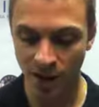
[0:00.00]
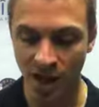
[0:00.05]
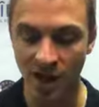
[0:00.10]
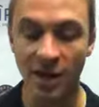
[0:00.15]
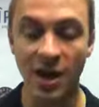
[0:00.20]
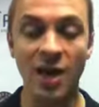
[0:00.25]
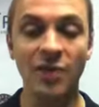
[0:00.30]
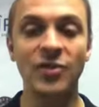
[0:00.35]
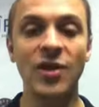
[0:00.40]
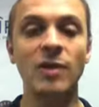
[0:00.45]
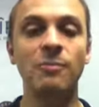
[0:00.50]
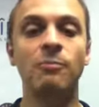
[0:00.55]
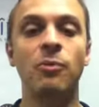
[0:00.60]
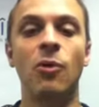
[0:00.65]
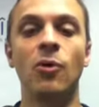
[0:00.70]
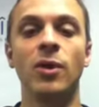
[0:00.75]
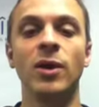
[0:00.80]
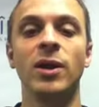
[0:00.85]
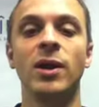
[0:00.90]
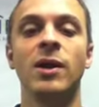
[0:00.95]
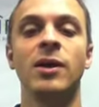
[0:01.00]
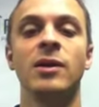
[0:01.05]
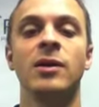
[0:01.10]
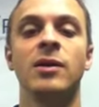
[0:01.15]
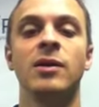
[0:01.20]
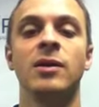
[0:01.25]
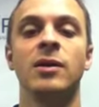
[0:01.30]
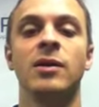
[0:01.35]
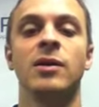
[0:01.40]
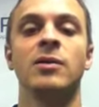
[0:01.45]
And at that point,
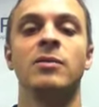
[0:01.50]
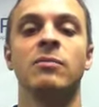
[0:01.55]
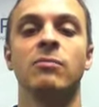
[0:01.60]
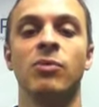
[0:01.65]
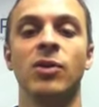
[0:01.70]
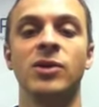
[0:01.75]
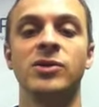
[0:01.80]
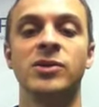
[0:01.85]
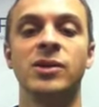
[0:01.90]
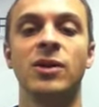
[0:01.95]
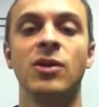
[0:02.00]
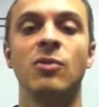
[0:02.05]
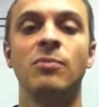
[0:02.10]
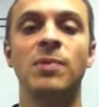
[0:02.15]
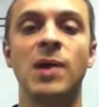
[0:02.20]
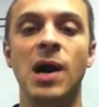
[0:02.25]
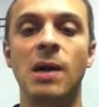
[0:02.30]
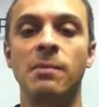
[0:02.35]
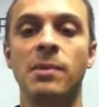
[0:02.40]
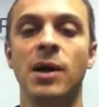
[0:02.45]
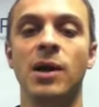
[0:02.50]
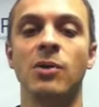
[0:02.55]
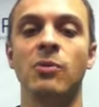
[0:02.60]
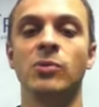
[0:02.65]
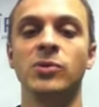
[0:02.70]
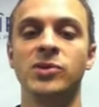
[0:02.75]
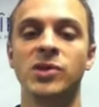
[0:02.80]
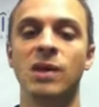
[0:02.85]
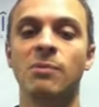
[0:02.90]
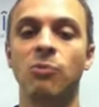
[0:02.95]
President Obama
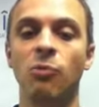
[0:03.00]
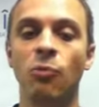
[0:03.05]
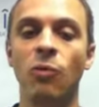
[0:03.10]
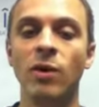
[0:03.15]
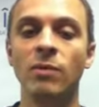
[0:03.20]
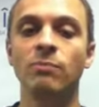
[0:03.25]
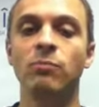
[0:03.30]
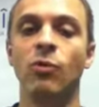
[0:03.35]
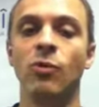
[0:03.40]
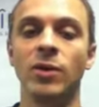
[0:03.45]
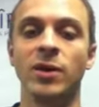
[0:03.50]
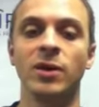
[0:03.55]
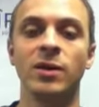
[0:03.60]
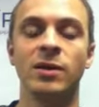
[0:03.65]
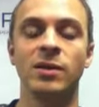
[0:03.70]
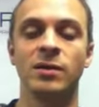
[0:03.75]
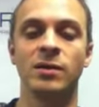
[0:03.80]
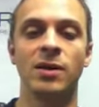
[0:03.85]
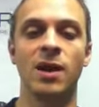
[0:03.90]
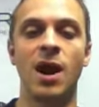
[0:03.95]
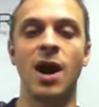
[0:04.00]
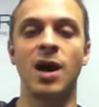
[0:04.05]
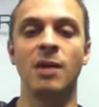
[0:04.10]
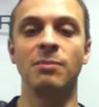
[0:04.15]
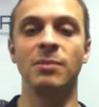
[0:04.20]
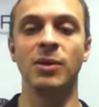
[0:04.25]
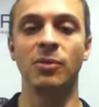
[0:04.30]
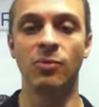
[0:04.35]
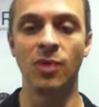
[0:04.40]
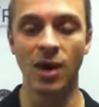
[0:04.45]
was up 1 point
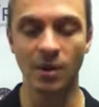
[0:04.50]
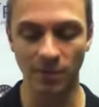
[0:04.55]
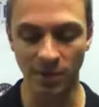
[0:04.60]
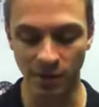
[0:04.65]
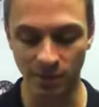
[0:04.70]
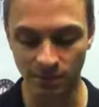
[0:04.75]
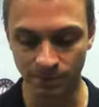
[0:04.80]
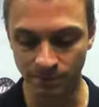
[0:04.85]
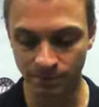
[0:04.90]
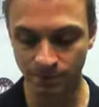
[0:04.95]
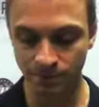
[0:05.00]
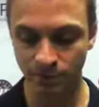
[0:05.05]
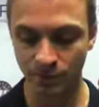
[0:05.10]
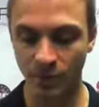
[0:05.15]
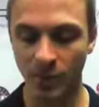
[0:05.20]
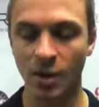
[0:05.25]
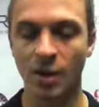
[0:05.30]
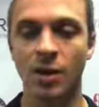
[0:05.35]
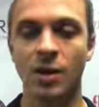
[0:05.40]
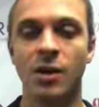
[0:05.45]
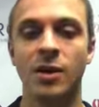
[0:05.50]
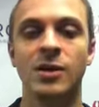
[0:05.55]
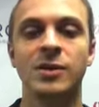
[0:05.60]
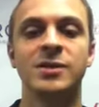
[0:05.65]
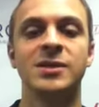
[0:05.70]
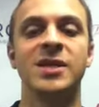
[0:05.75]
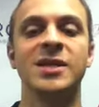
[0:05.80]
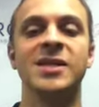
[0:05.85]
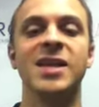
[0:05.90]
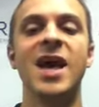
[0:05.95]
on Mitt Romney.
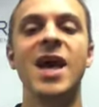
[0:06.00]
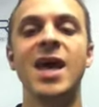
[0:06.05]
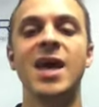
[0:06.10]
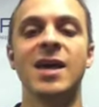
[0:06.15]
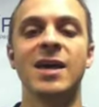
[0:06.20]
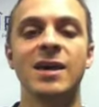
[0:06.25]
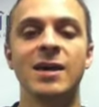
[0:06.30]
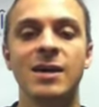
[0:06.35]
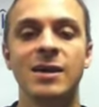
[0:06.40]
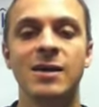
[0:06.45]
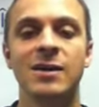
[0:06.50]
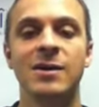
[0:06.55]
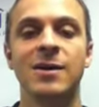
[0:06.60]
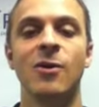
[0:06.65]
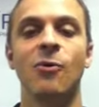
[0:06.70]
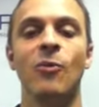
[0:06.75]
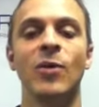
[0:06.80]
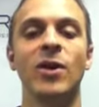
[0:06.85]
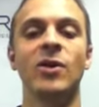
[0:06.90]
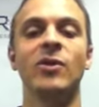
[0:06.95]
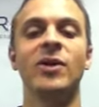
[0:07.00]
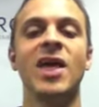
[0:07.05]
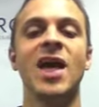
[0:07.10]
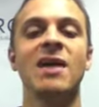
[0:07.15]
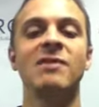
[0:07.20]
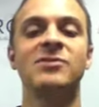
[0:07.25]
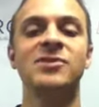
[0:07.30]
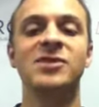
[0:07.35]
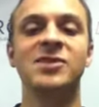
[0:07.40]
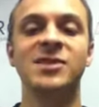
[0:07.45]
Today, we only
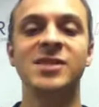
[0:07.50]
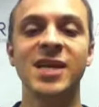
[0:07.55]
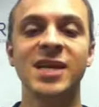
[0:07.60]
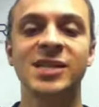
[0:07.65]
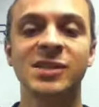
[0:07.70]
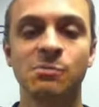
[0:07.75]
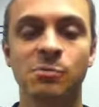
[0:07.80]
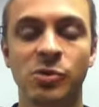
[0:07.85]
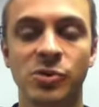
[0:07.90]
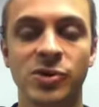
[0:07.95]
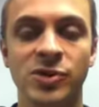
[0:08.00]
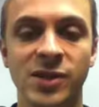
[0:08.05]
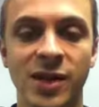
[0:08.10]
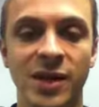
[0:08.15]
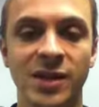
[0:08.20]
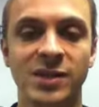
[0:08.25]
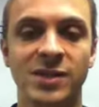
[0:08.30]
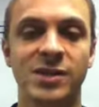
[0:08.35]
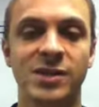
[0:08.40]
have 6%